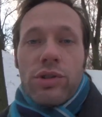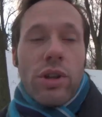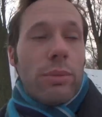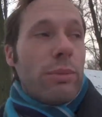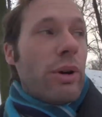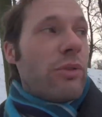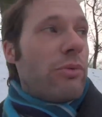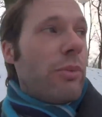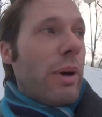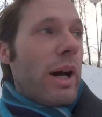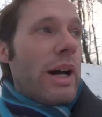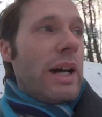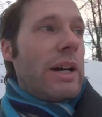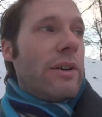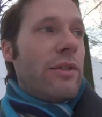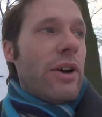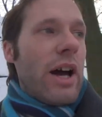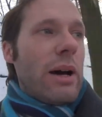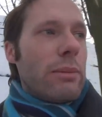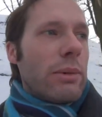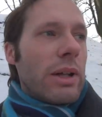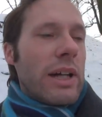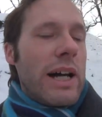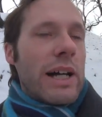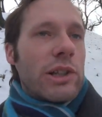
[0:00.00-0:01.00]
some of my
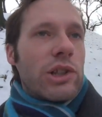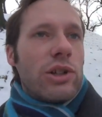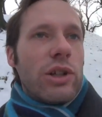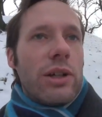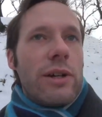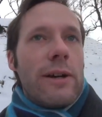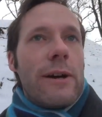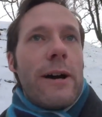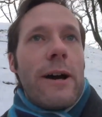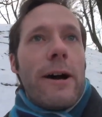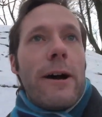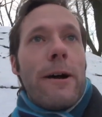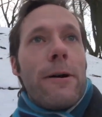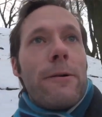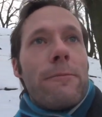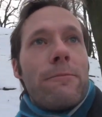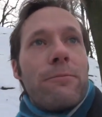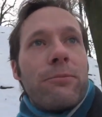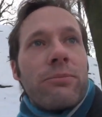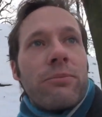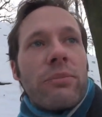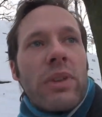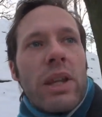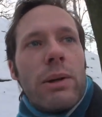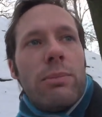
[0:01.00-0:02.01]
family, actually.
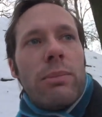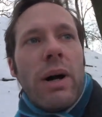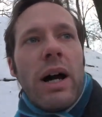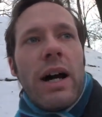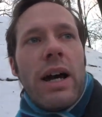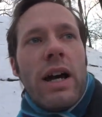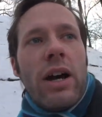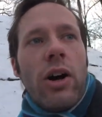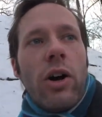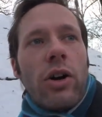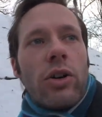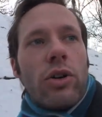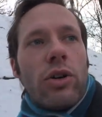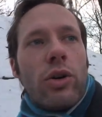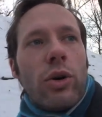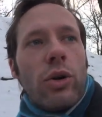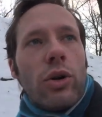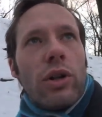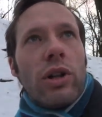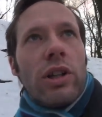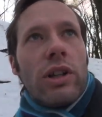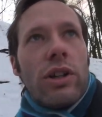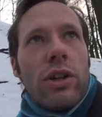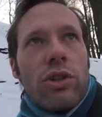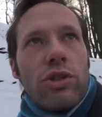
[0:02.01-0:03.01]
My
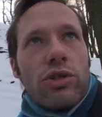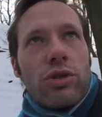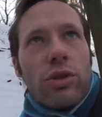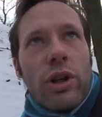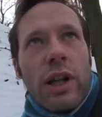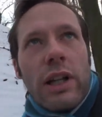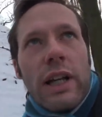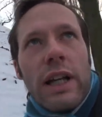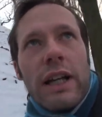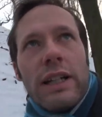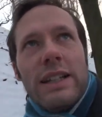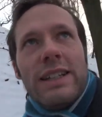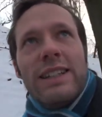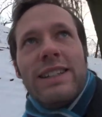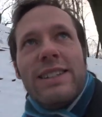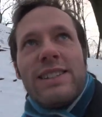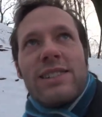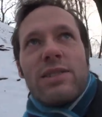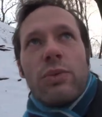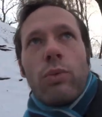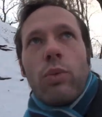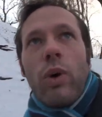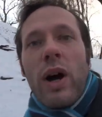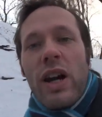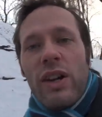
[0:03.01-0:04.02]
uncle in Australia,
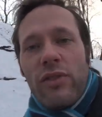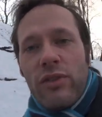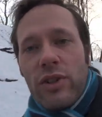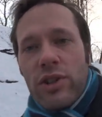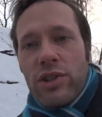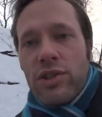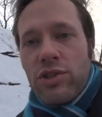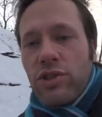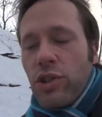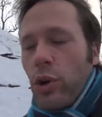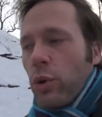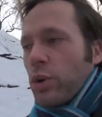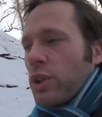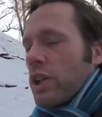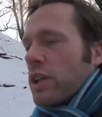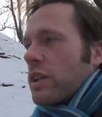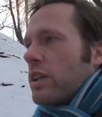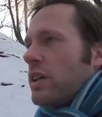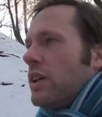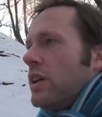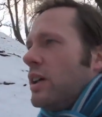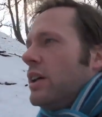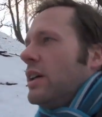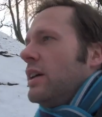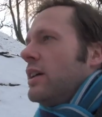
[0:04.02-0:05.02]
his wife is Estonian,
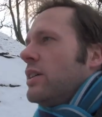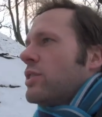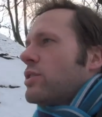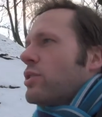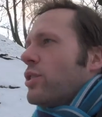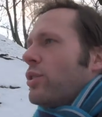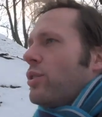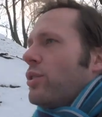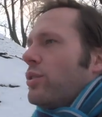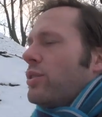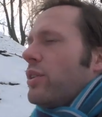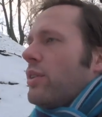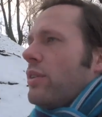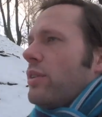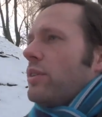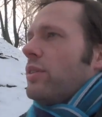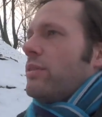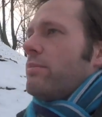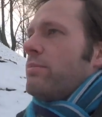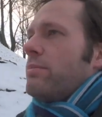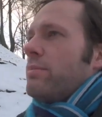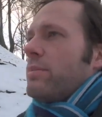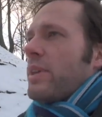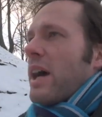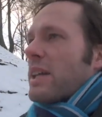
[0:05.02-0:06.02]
so
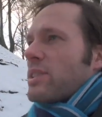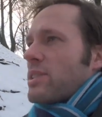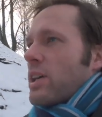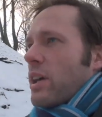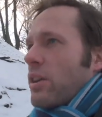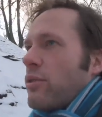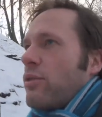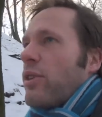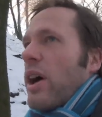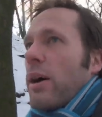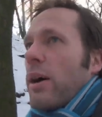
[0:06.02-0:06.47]
that side of the